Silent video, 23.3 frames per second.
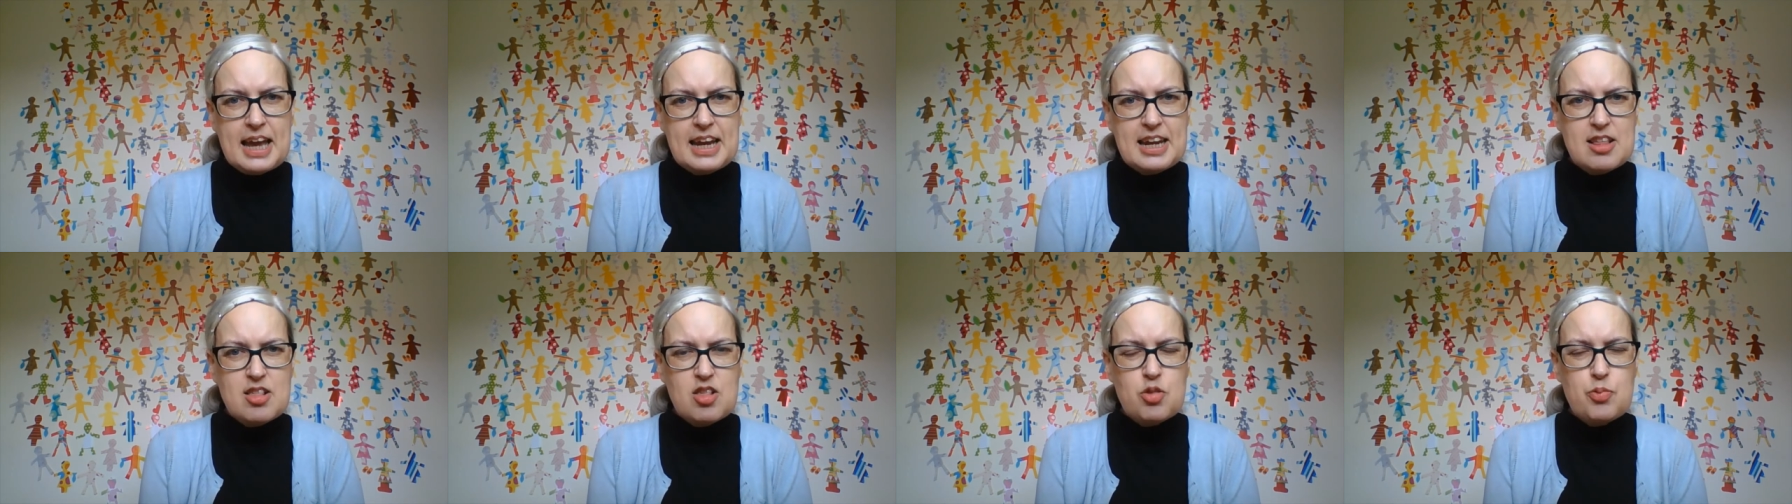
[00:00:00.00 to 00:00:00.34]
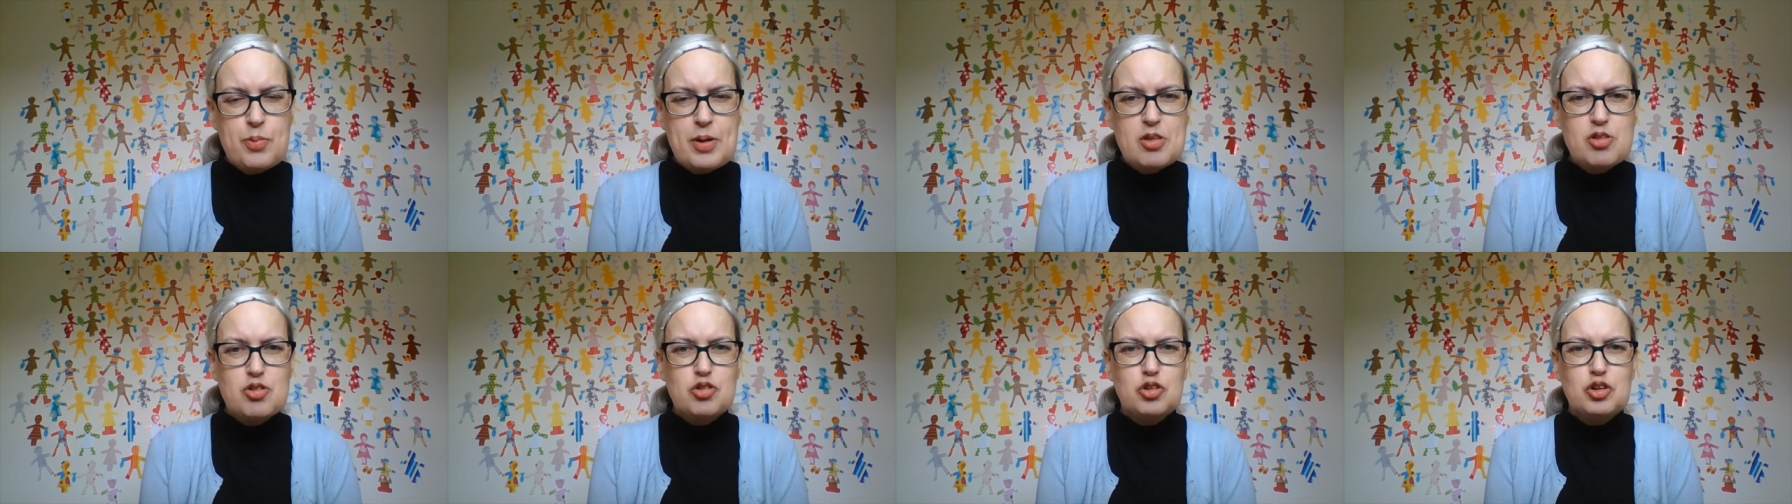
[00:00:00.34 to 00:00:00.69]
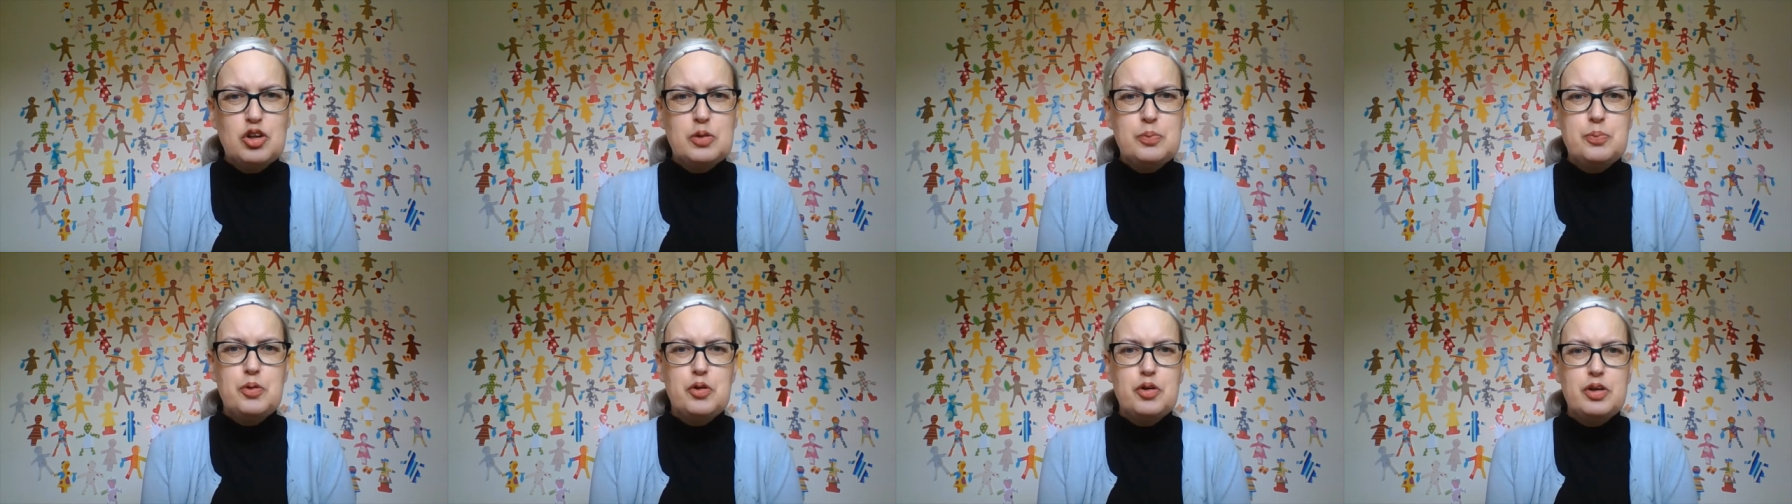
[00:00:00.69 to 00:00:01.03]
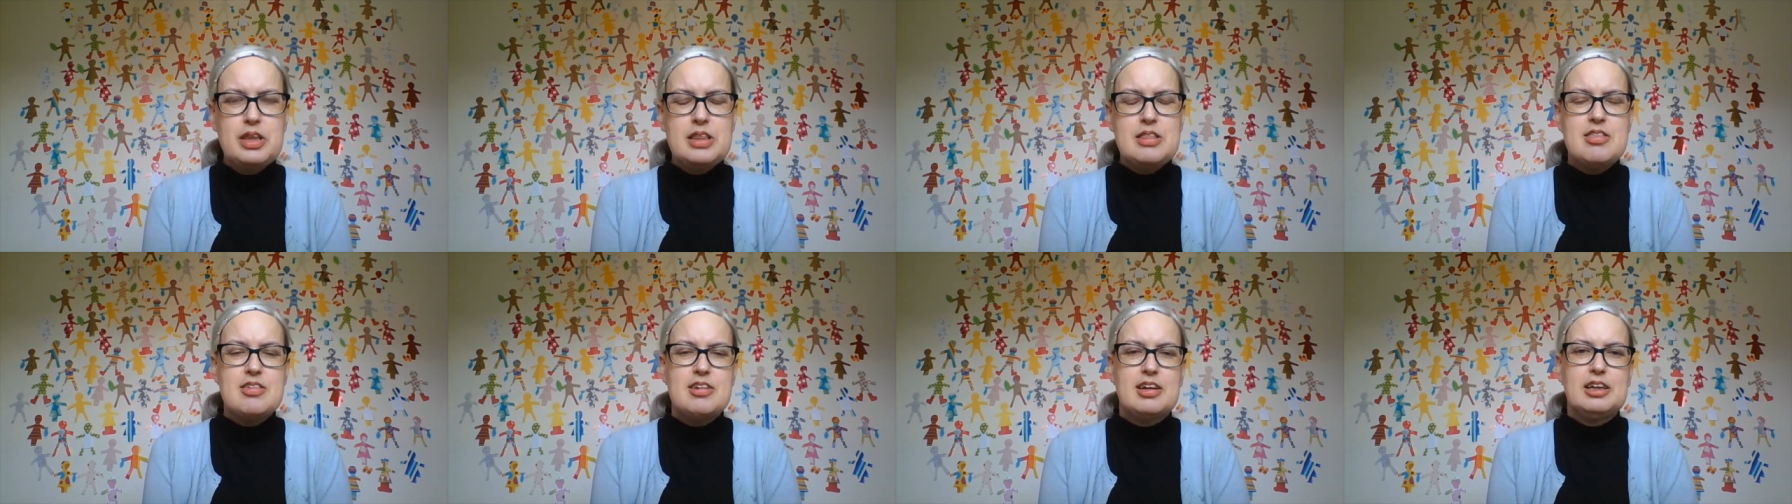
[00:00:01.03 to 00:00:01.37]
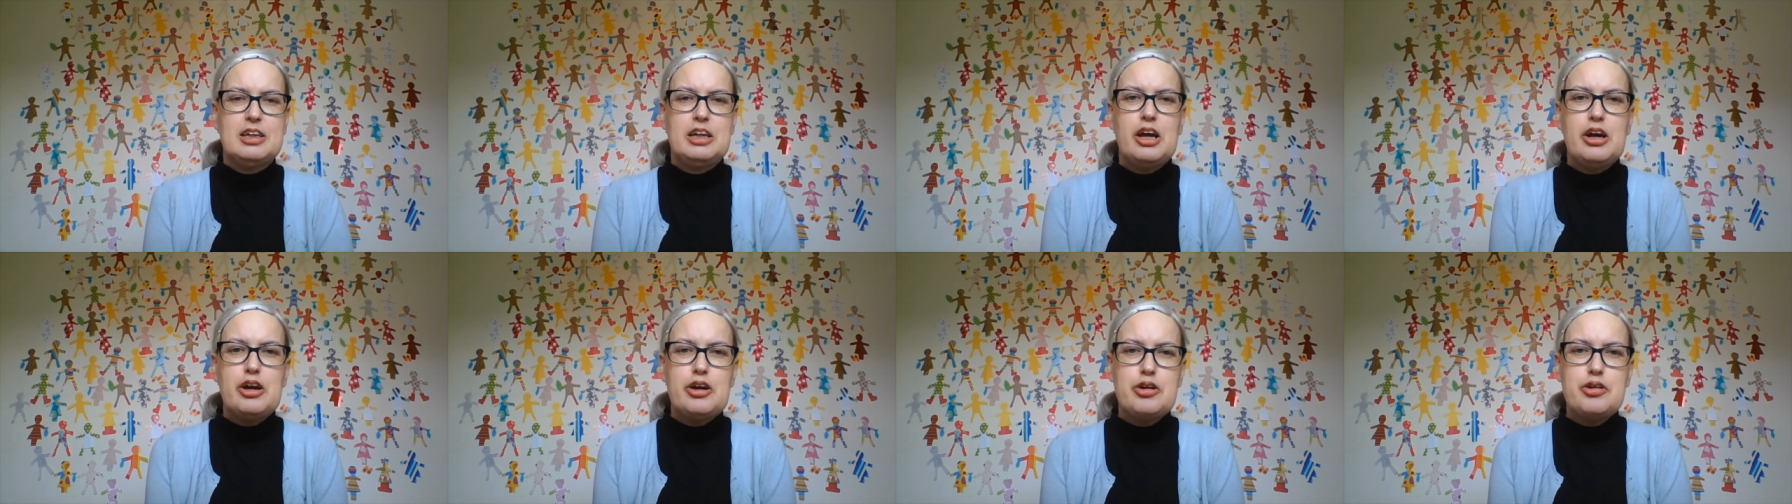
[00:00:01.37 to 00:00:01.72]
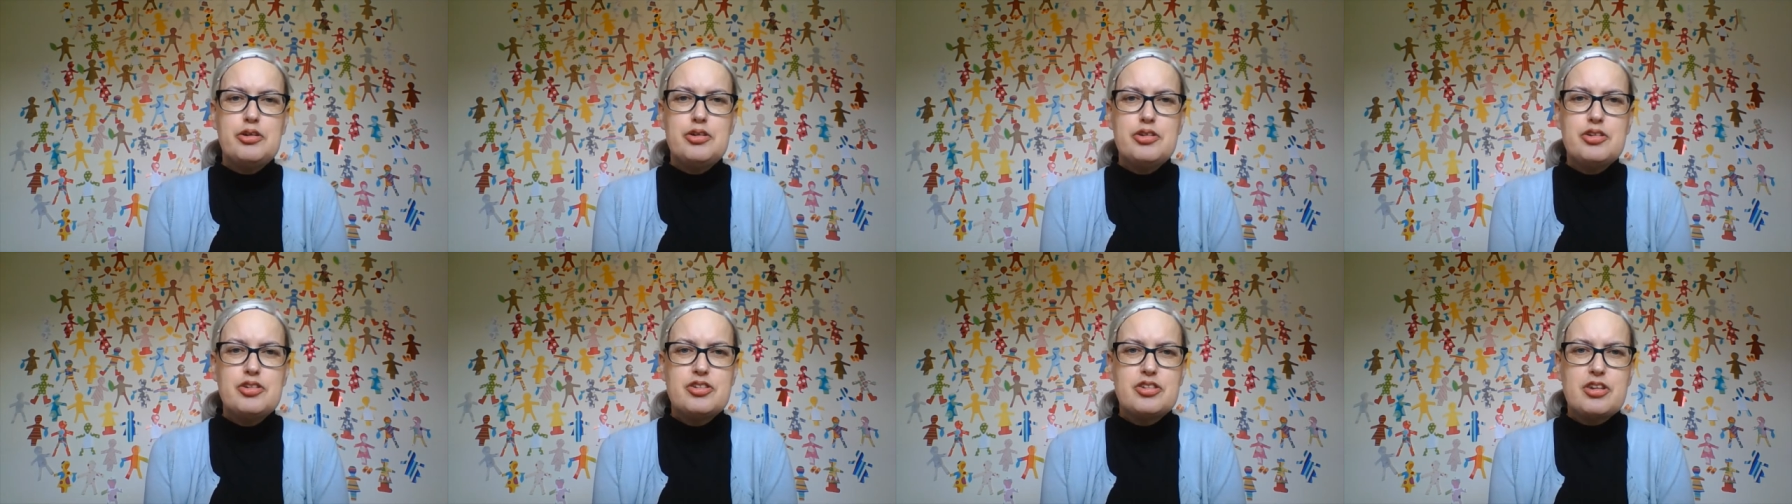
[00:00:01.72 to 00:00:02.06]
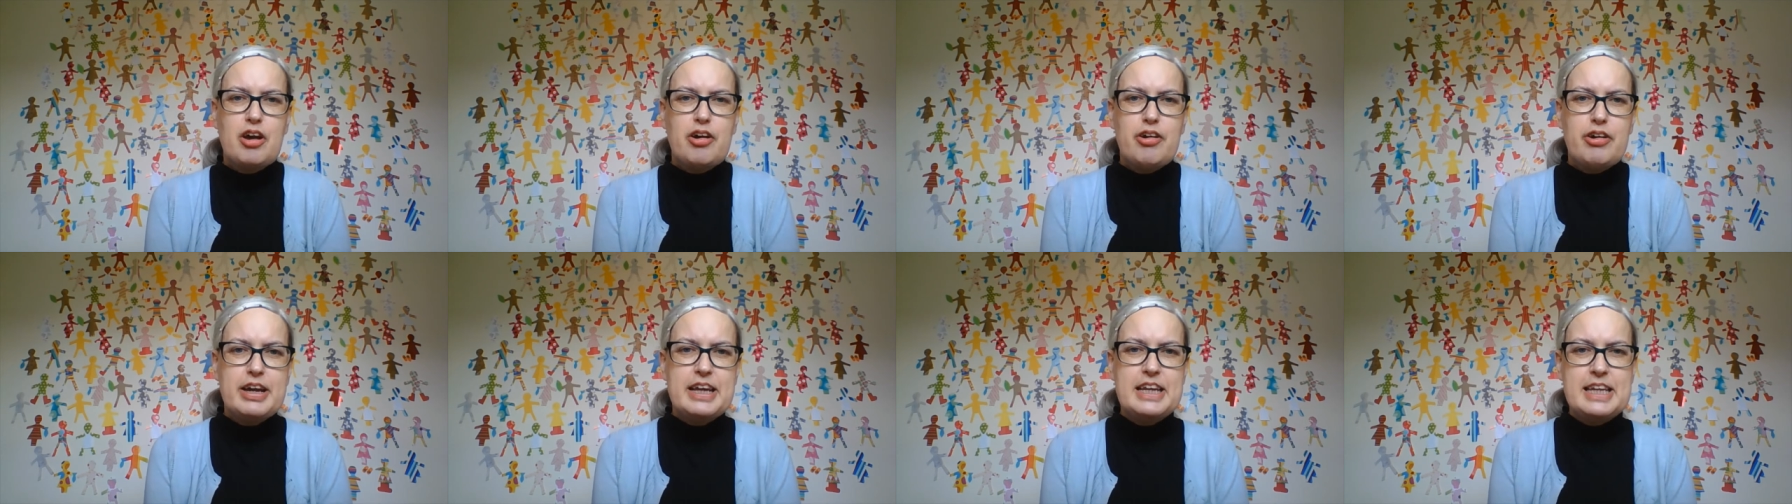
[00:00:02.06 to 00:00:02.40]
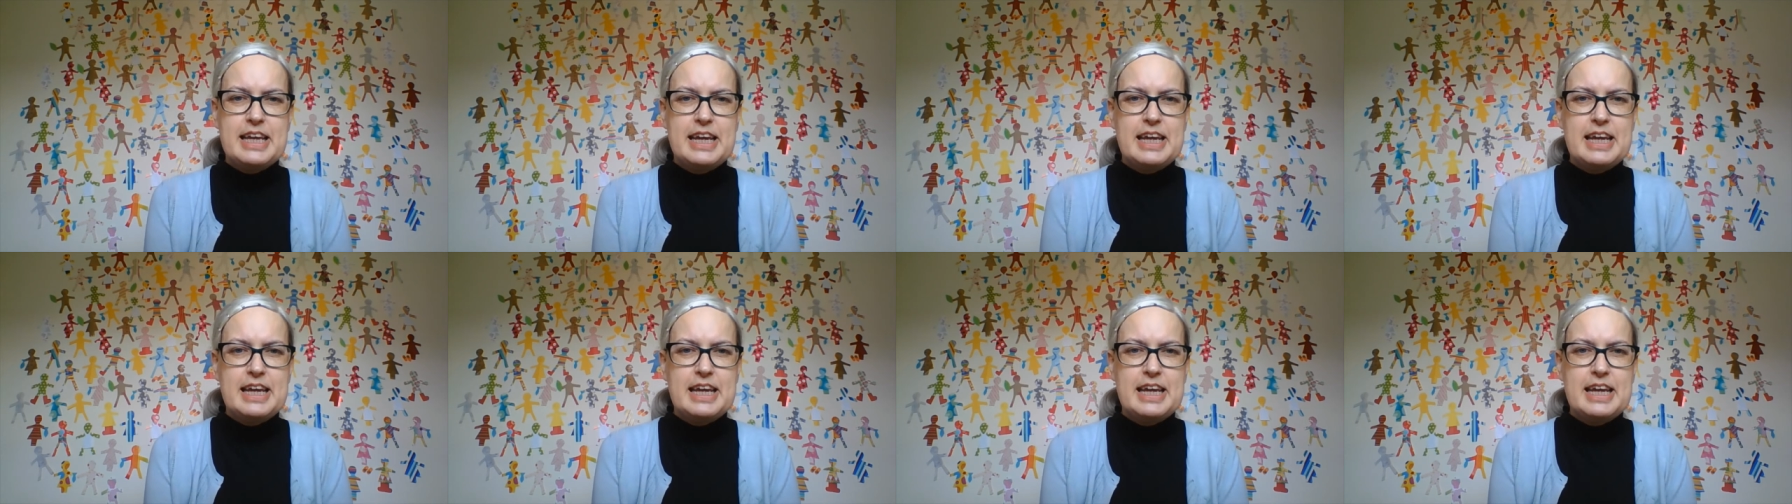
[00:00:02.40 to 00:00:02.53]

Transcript: and a special good morning to Glow, Shine,